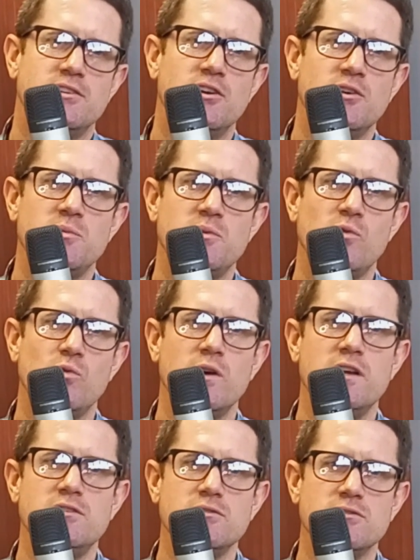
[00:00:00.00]
going to
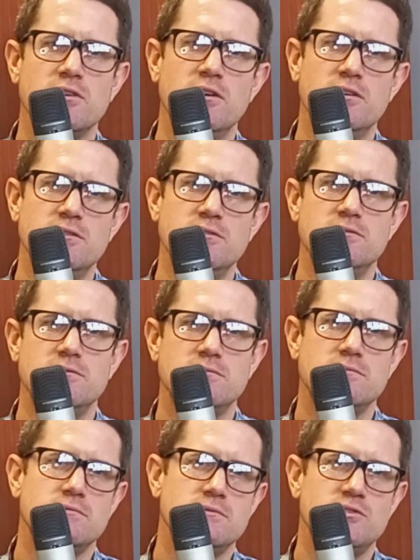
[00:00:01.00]
where to go
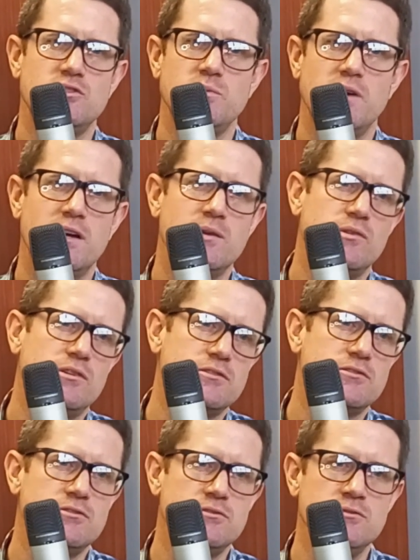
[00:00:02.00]
to be
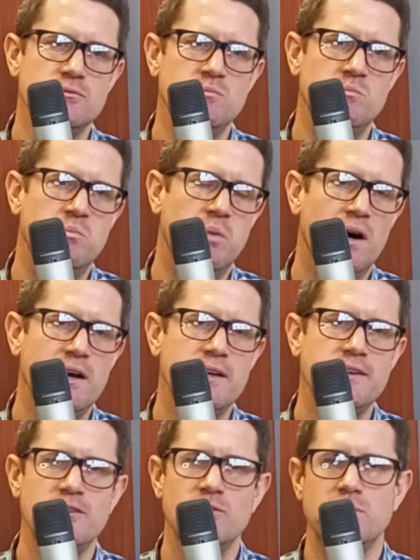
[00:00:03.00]
able to buy a
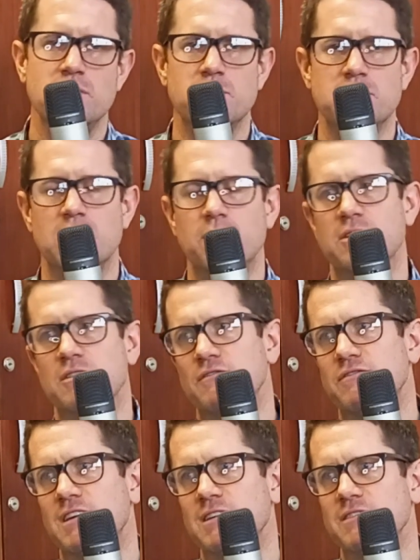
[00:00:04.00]
new BMW in
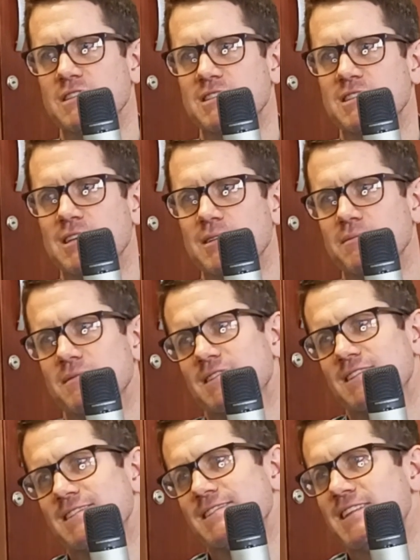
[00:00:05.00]
5 years'
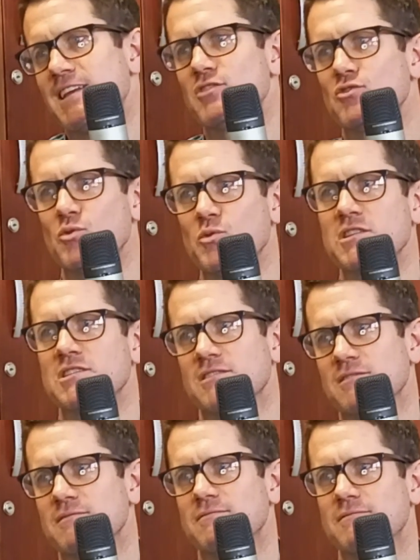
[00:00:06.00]
time, that is always
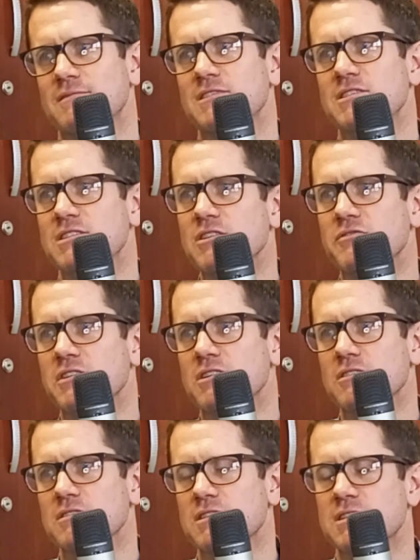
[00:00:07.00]

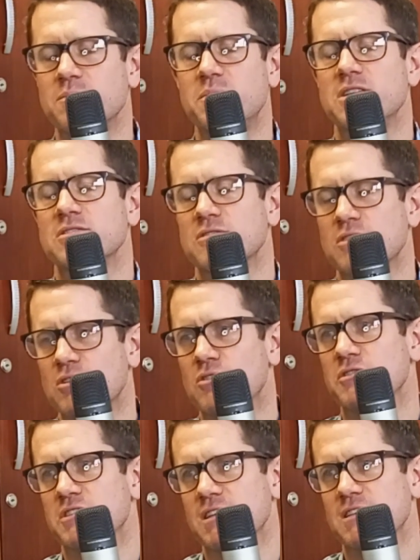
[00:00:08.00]
difficult. It depends on the
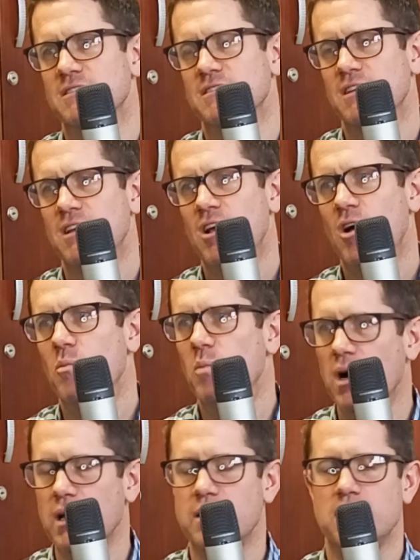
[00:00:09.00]
context.
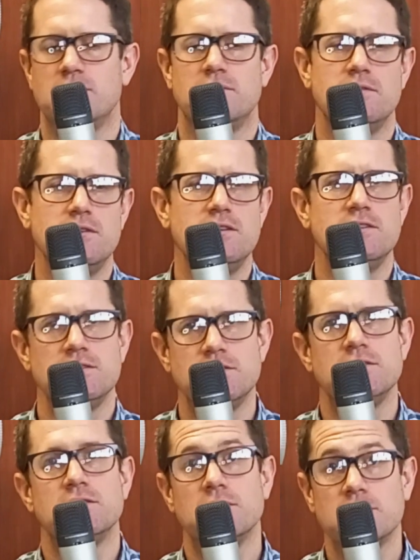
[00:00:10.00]
But
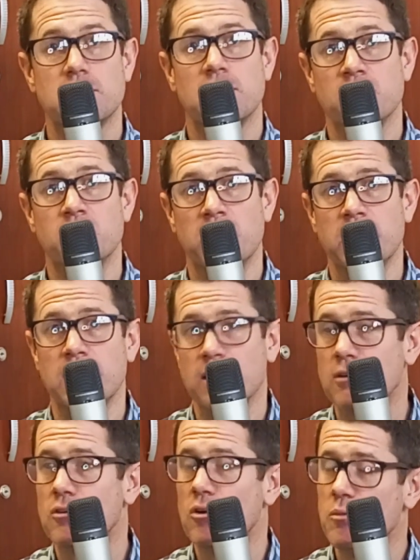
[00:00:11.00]
save money.
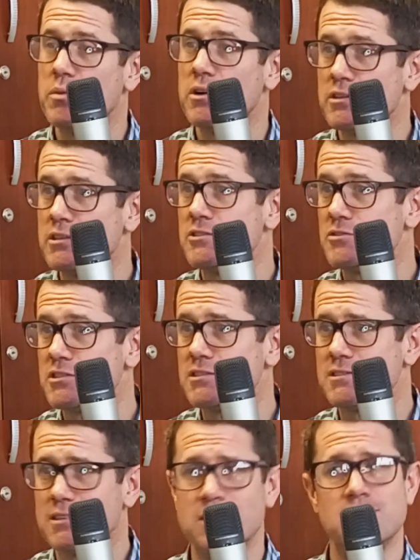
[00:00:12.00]
Compound
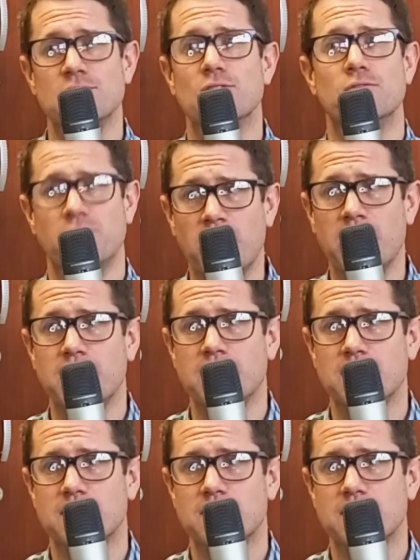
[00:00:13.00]
interest is your friend.